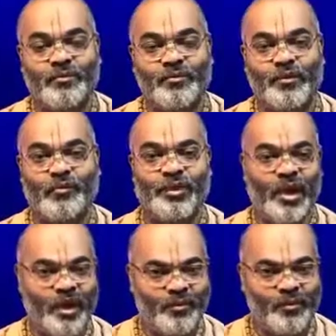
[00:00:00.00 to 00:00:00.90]
So we
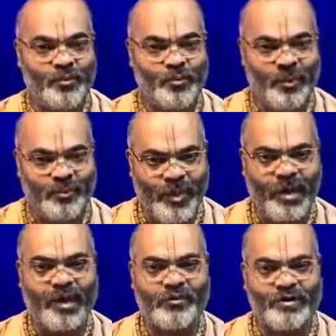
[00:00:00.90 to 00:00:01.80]
have to
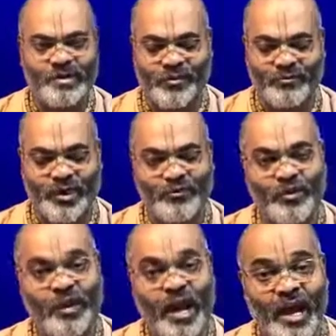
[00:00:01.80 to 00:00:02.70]
prepare ourselves that
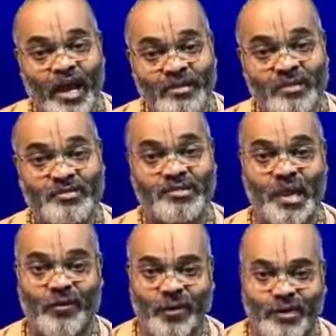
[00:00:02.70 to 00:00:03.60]
we are the
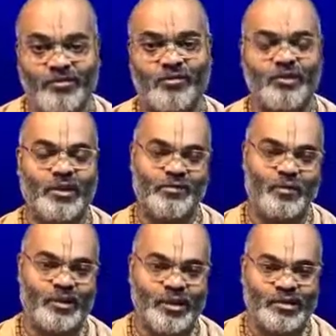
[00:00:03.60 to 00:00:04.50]
servants of the
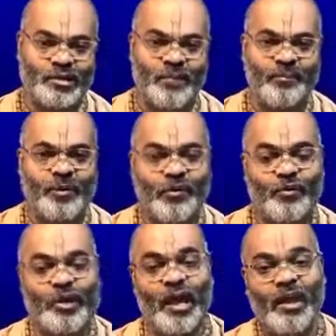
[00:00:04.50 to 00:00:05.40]
devotees.
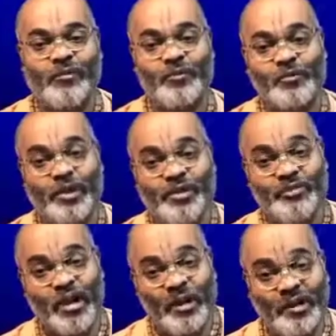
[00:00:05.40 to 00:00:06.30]
We have to take
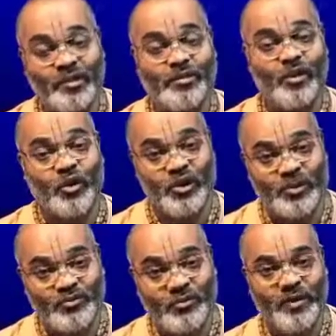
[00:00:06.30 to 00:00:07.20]
shelter in the
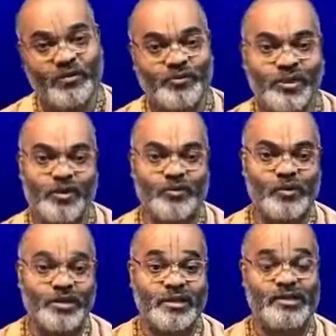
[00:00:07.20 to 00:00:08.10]
lotus feet of the
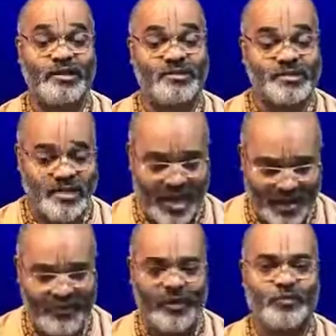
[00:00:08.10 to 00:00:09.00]
devotees and
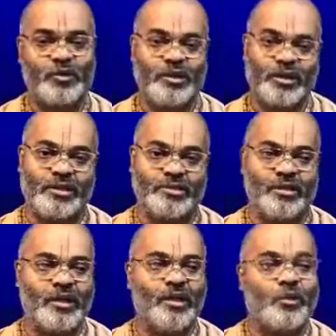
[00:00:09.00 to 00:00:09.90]
serve devotees
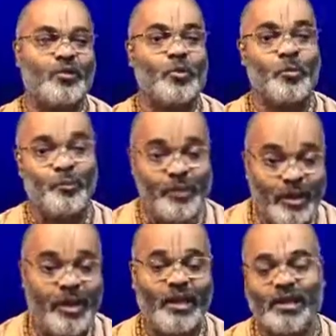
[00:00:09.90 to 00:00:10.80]
to
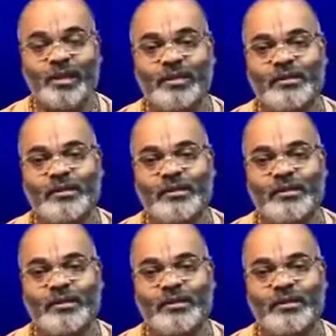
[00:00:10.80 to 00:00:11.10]
be